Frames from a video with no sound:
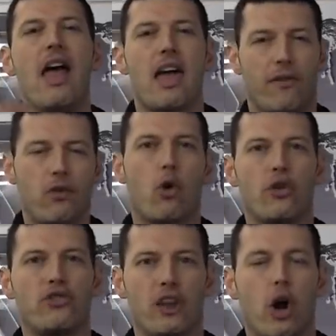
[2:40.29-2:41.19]
And of
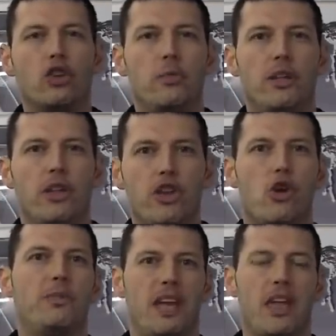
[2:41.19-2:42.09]
course, then ultimately
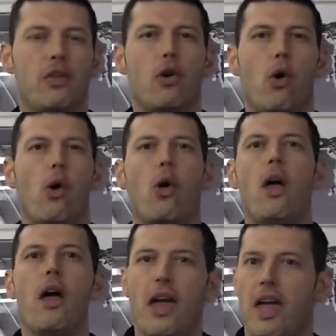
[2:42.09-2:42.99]
you obtain the
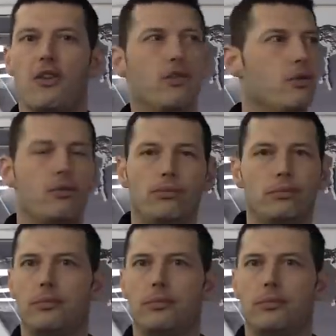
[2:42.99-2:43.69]
goal and